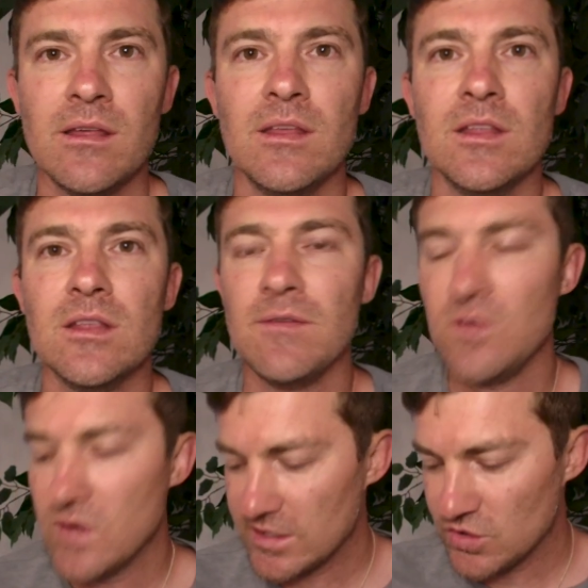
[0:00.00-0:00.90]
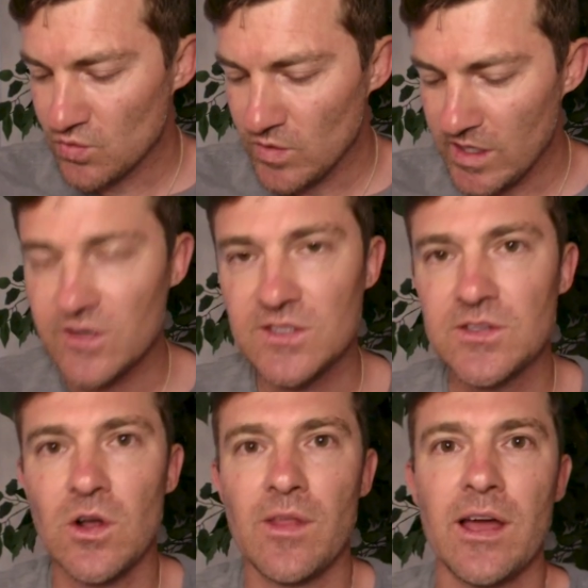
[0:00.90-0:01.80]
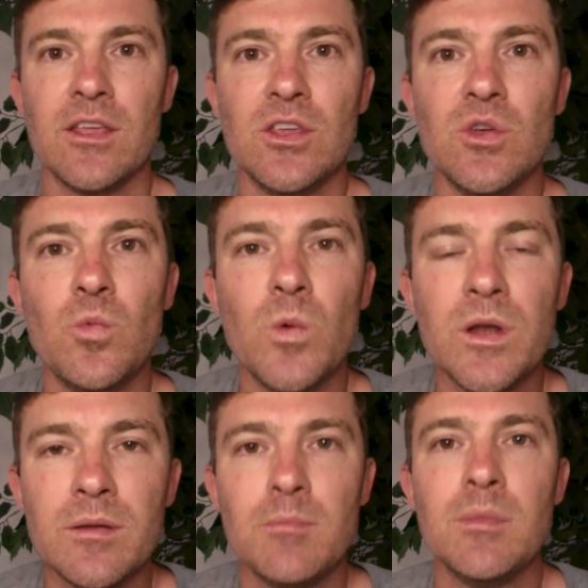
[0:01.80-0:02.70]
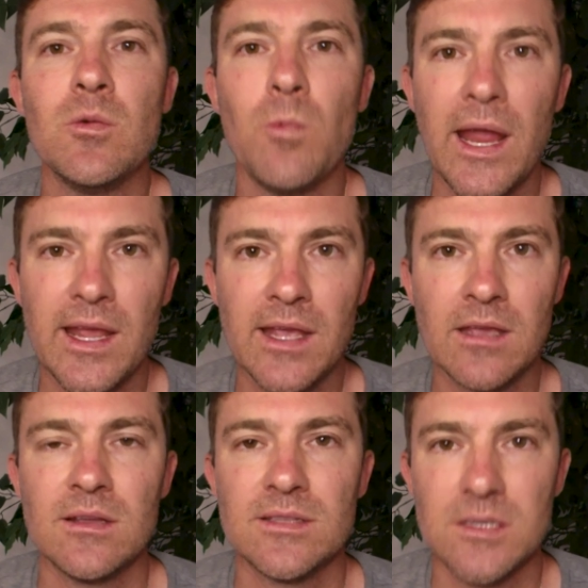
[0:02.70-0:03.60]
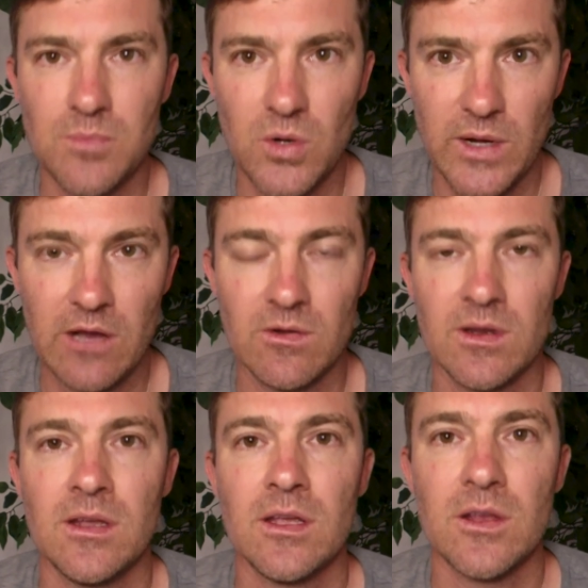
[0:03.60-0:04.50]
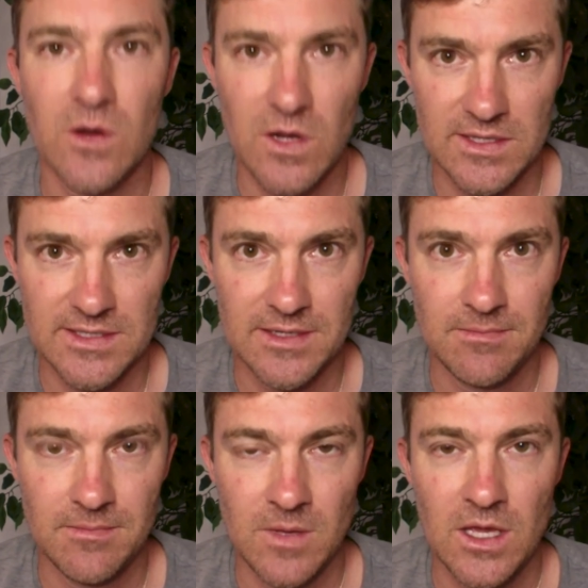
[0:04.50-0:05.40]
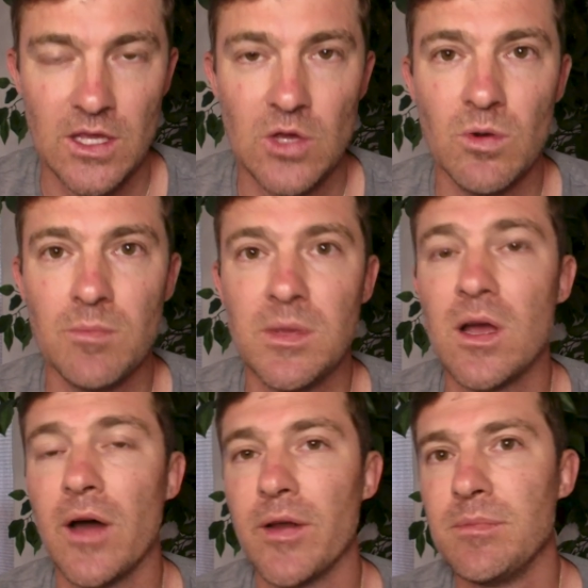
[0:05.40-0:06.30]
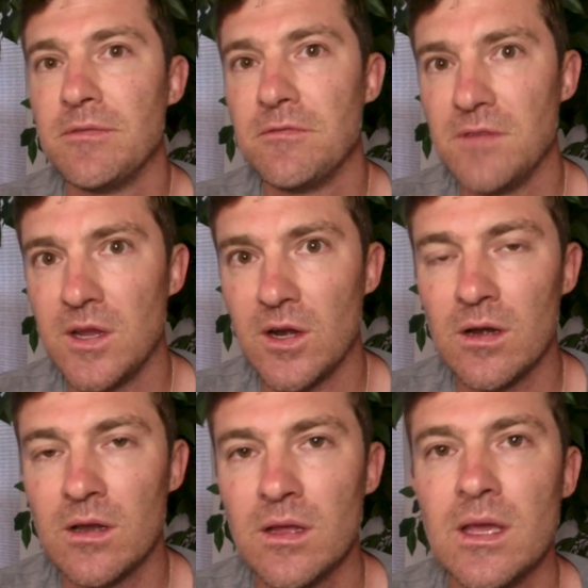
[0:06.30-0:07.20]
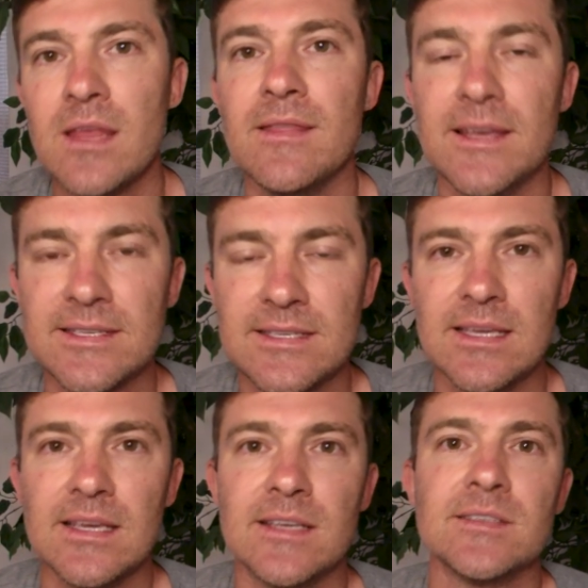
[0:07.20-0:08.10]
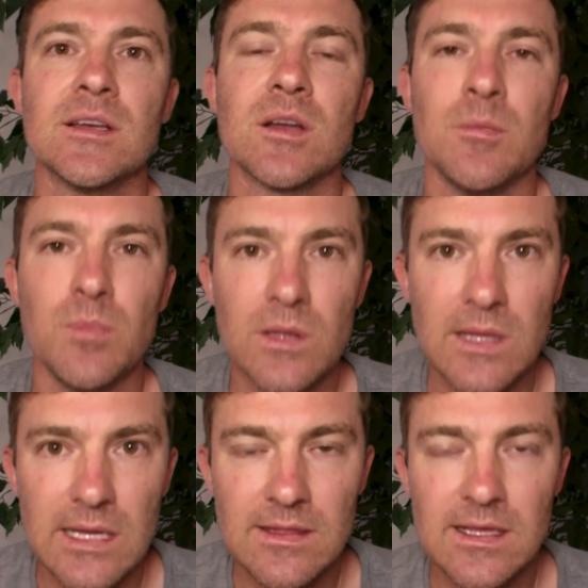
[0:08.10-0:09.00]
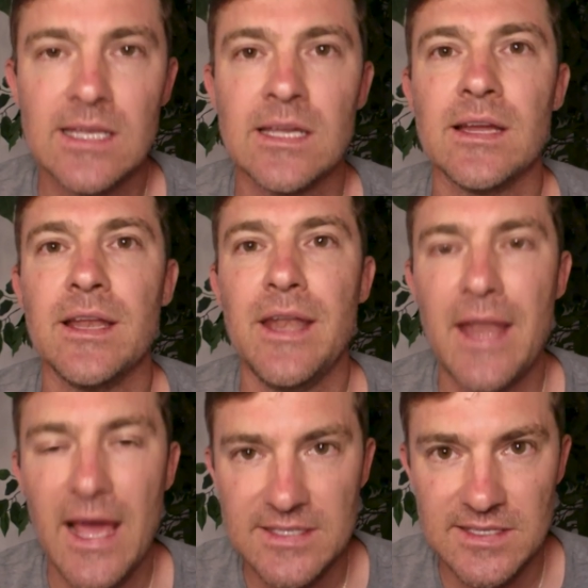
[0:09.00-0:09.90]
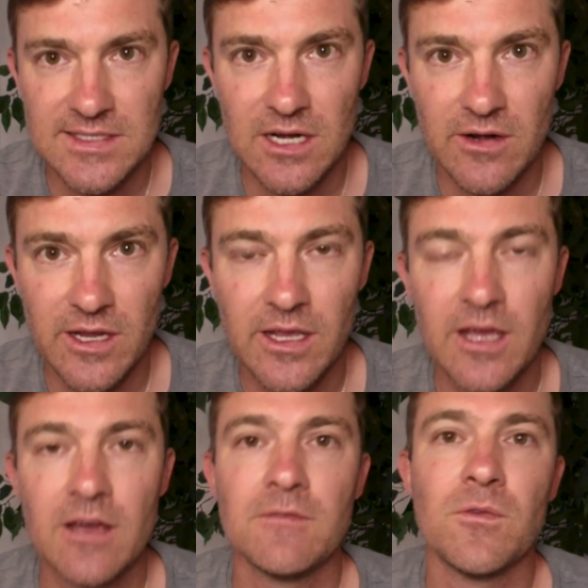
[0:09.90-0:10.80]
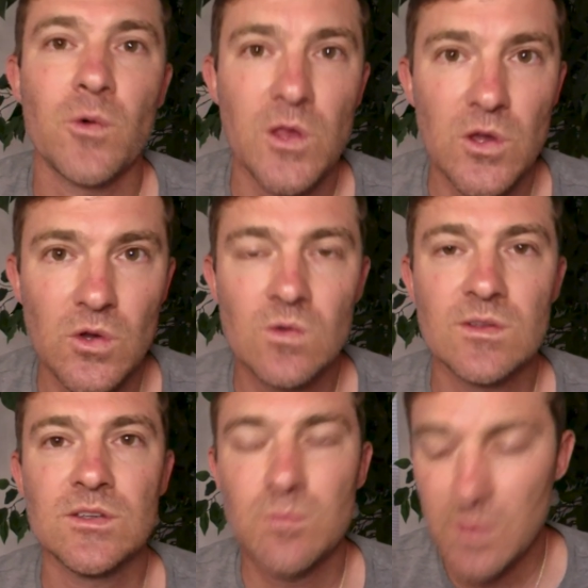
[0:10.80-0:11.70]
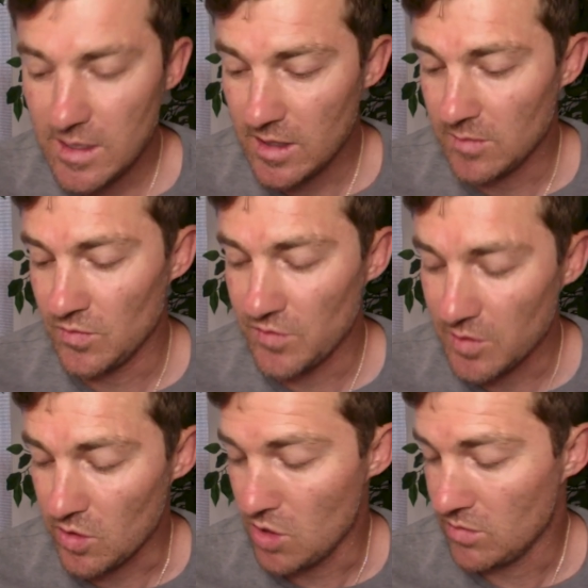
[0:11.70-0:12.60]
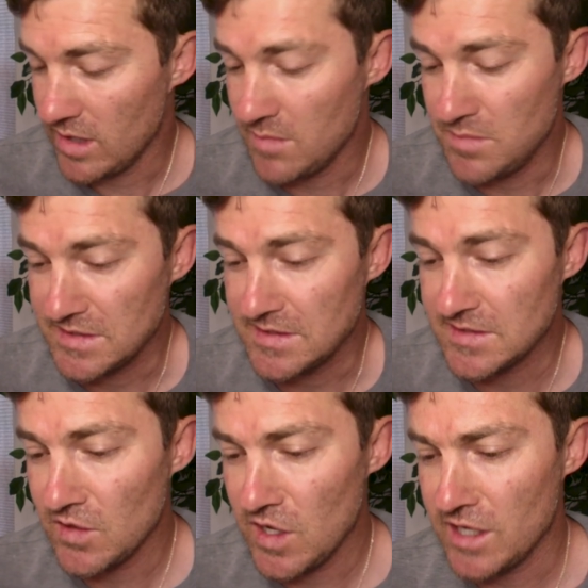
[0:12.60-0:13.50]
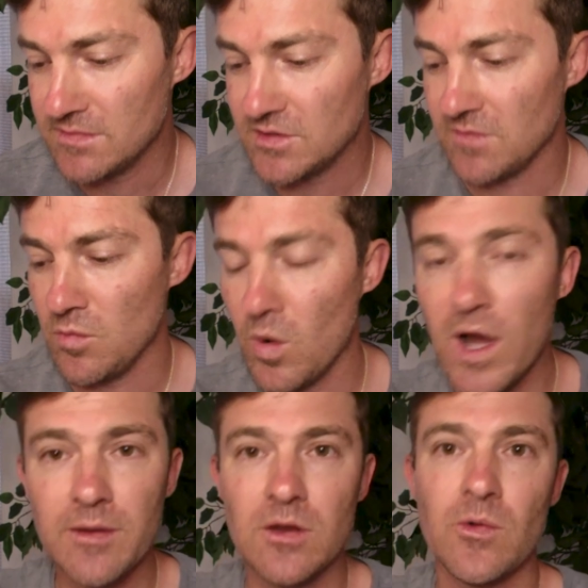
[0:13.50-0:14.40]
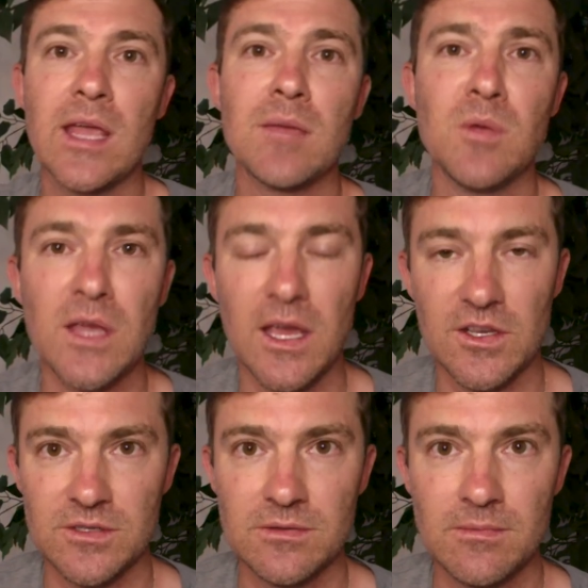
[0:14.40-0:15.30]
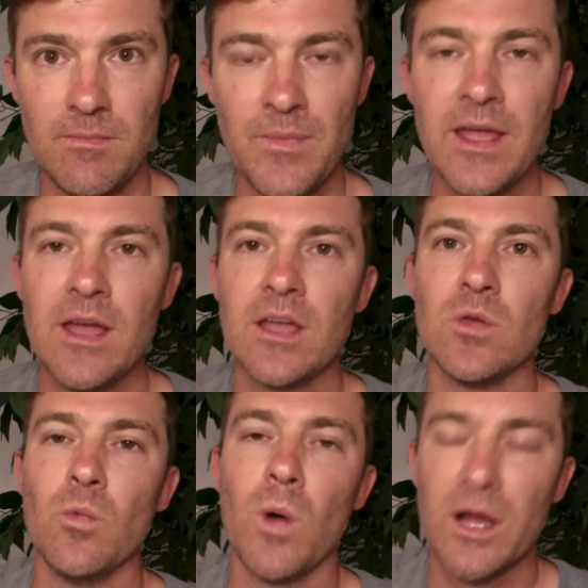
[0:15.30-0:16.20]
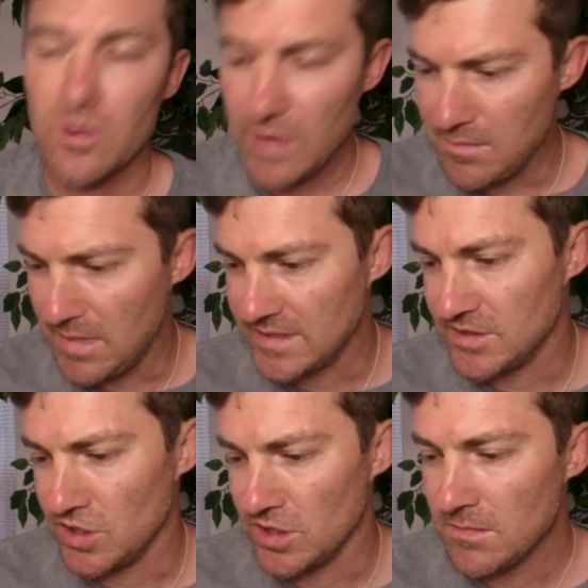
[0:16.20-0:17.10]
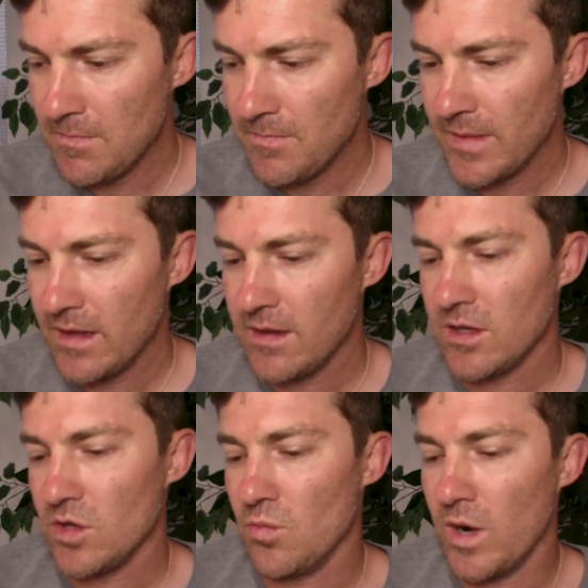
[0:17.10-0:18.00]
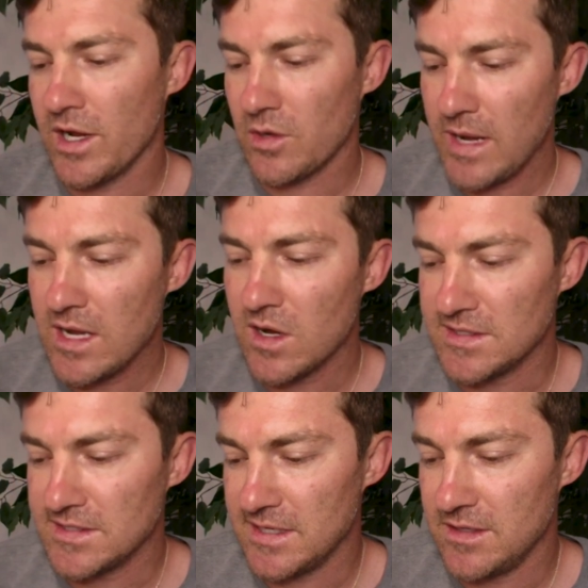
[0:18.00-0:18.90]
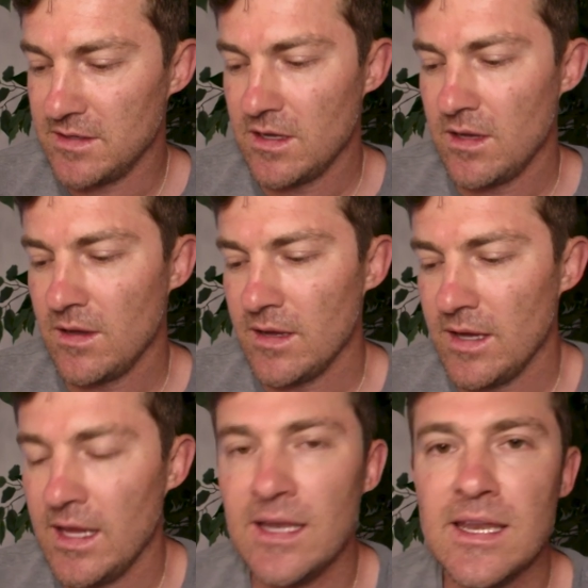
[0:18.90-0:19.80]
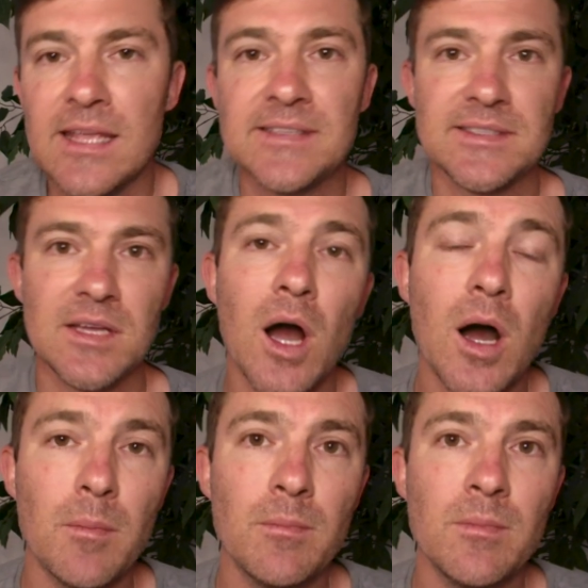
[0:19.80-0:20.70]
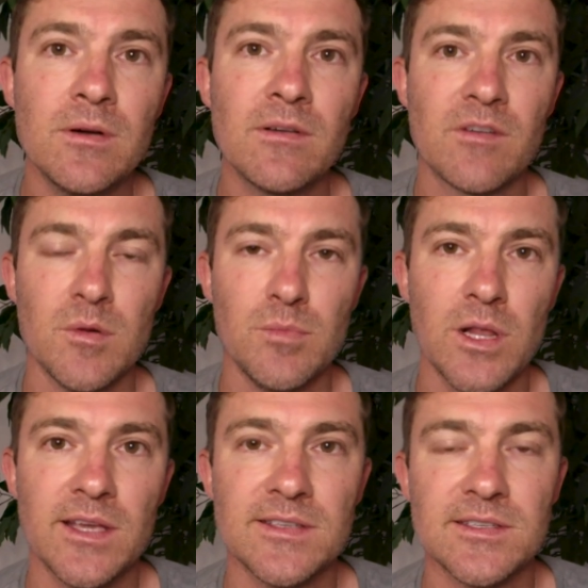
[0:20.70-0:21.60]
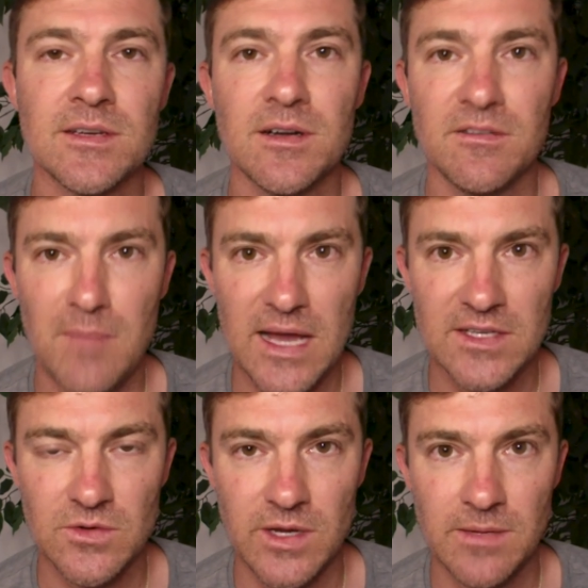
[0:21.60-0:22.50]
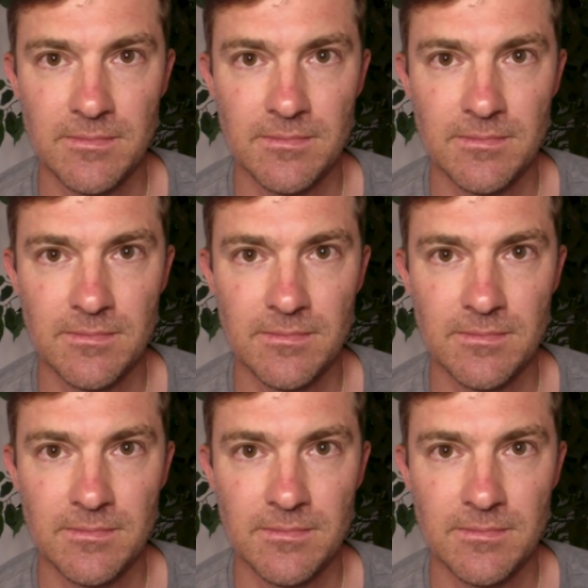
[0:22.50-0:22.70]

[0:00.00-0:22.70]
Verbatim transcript: Then, if you guys truly understood all that, you wouldn't be waiting to put out your content. You wouldn't be caught up in fear. This is completely necessary for you to be able to grow a business online. So, if you want great communication, you want great messaging, you want great content, it needs to come from a place of mastery.